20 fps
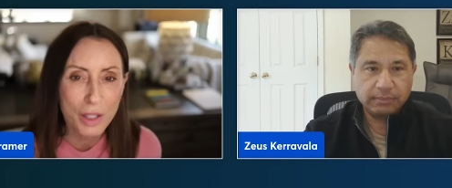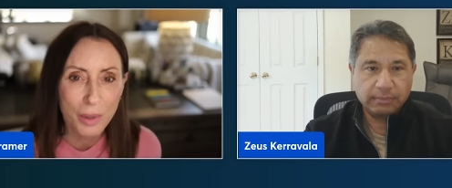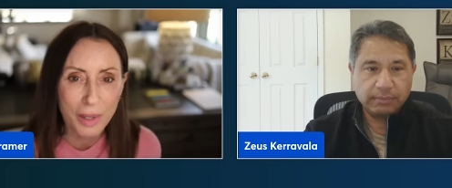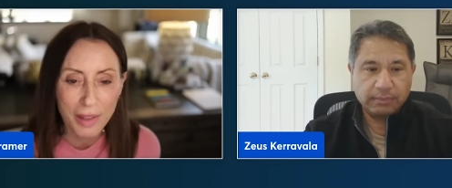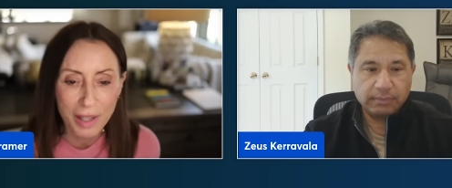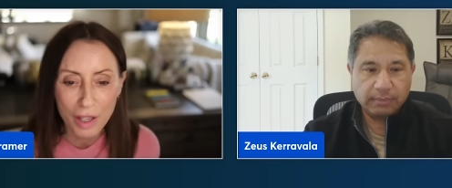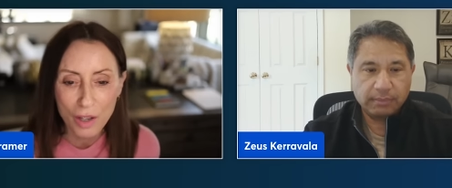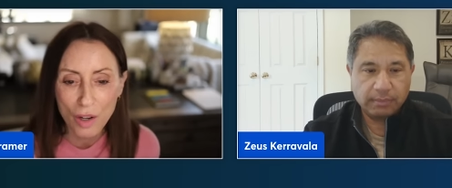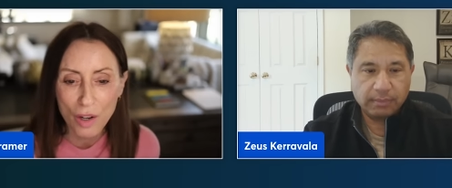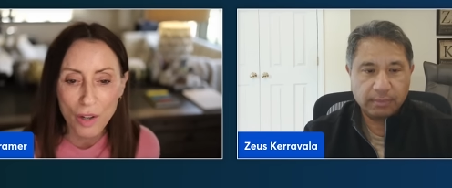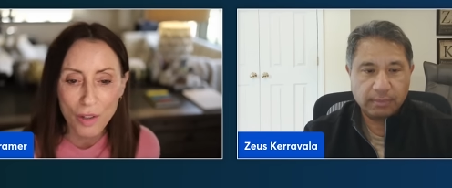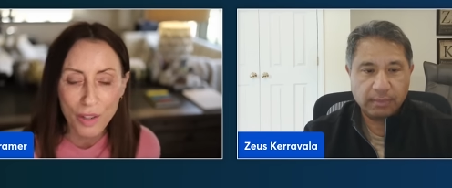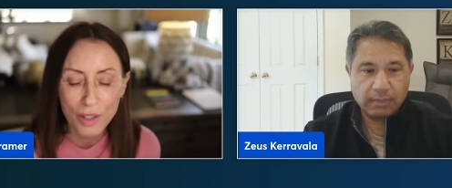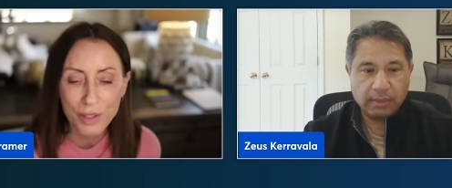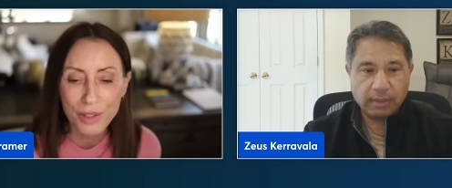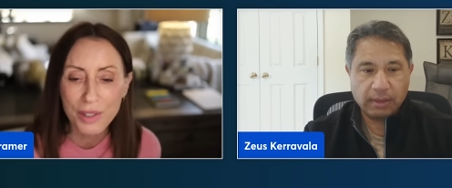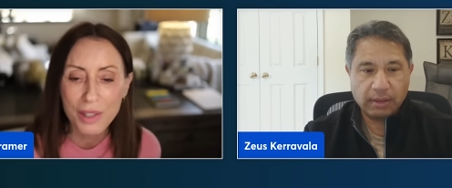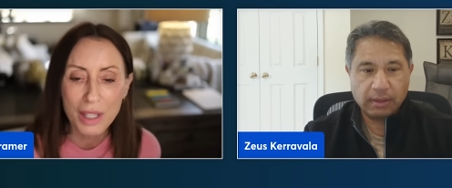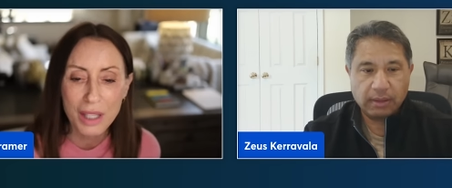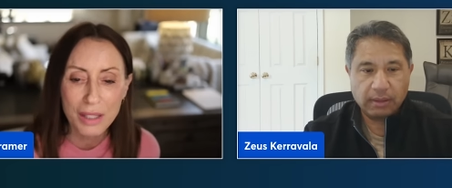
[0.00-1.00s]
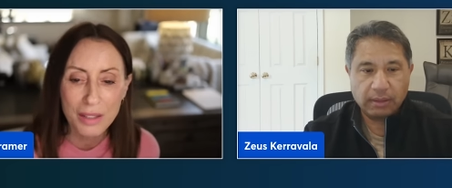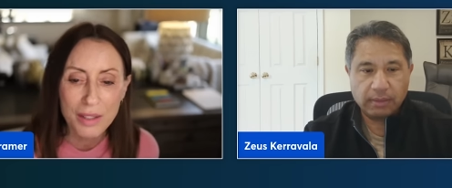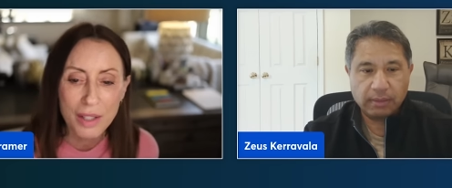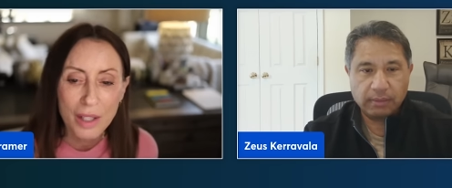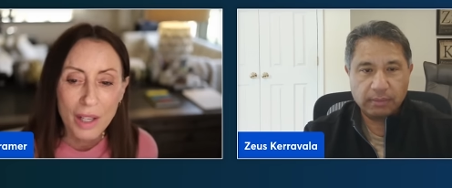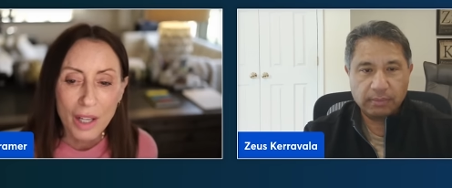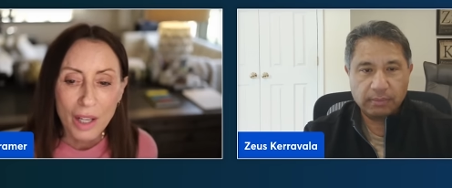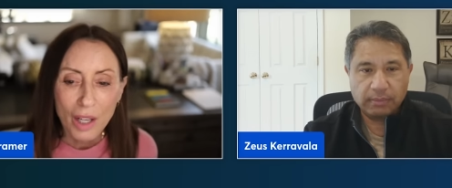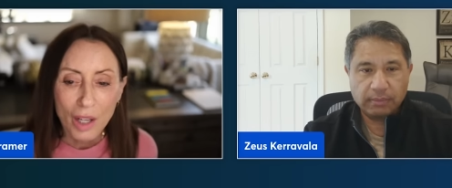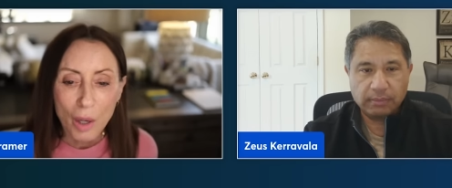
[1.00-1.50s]
Speaker 1: So I think all those things
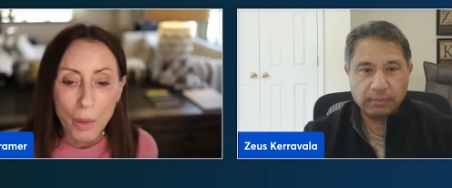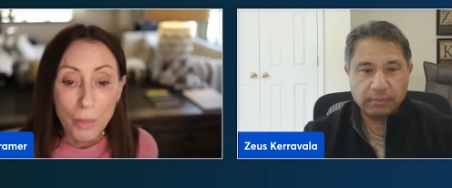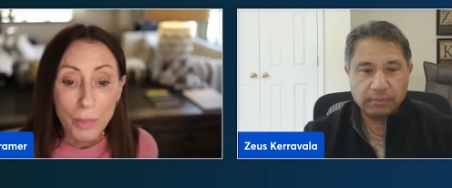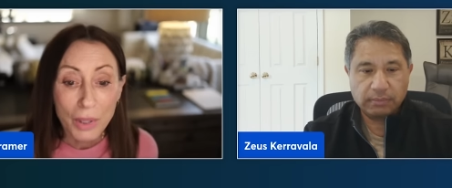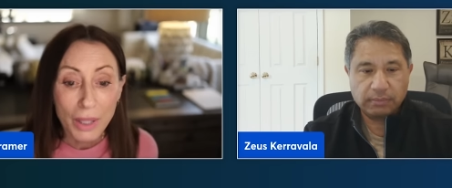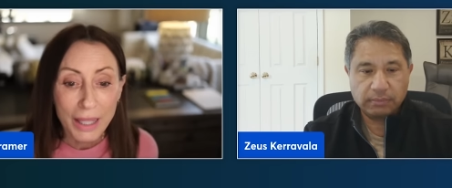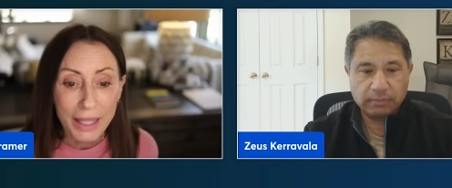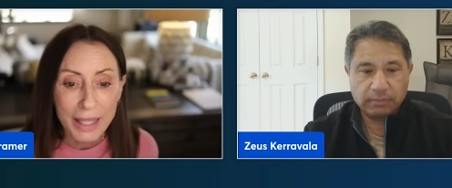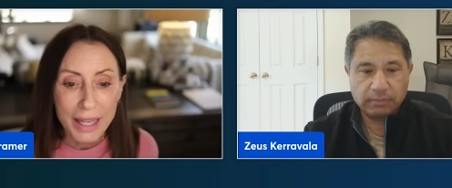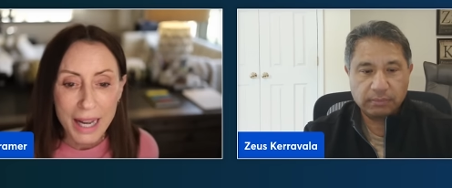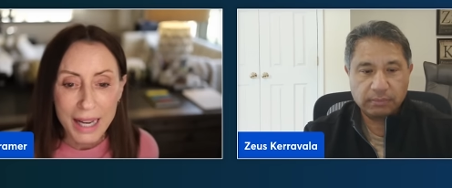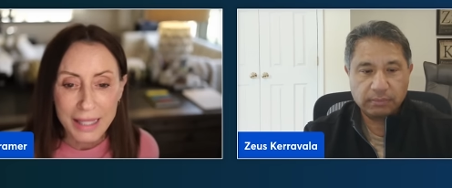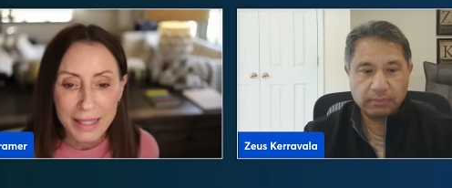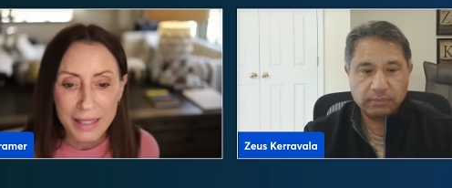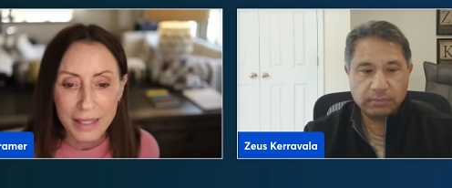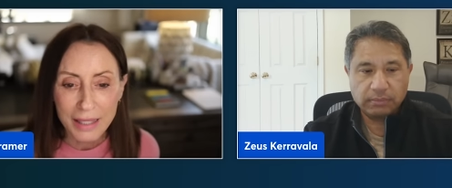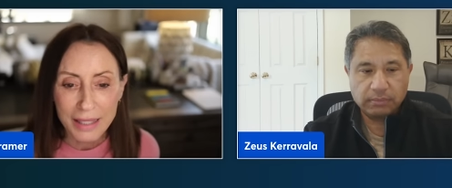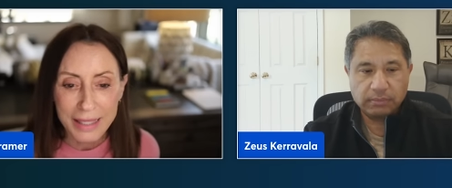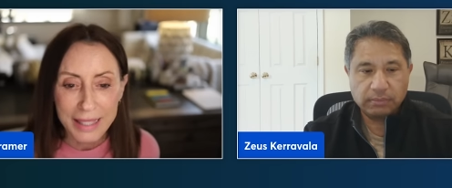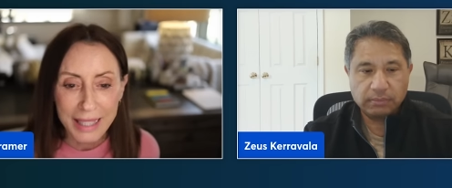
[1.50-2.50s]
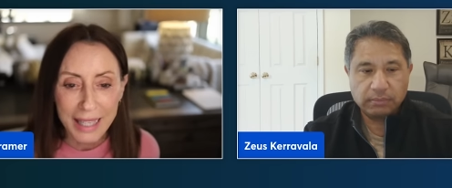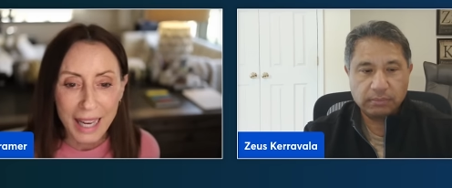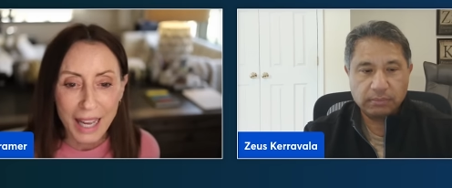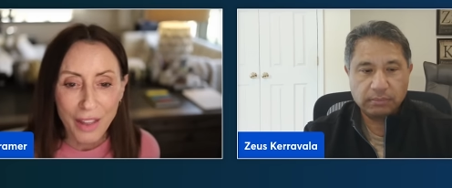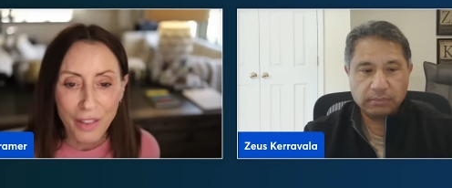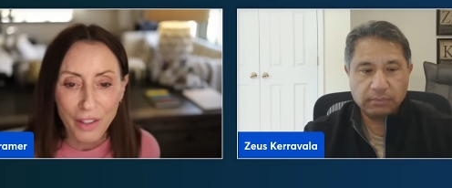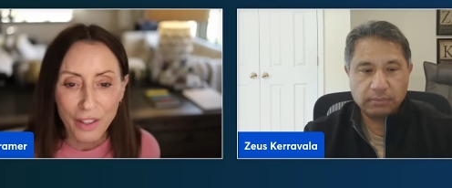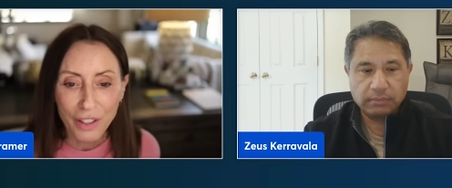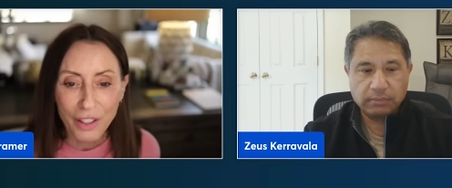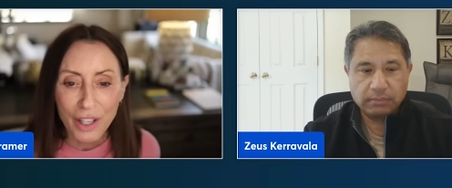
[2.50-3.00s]
played nicely
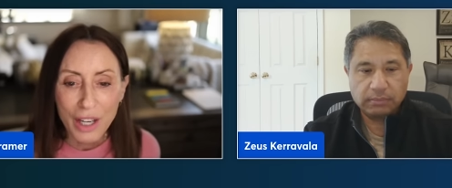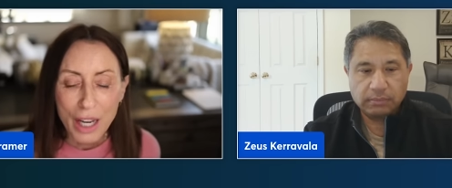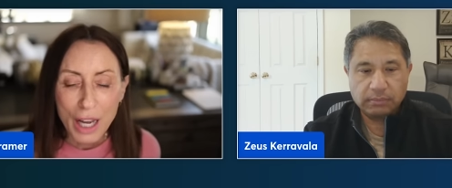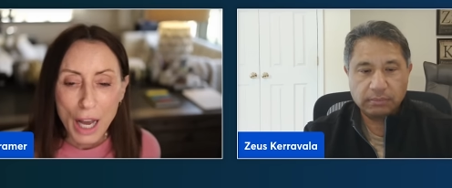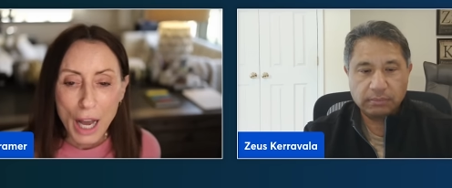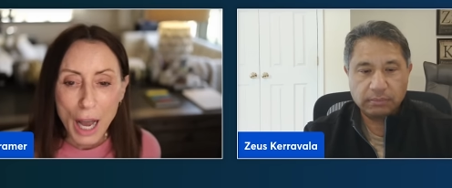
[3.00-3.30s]
together.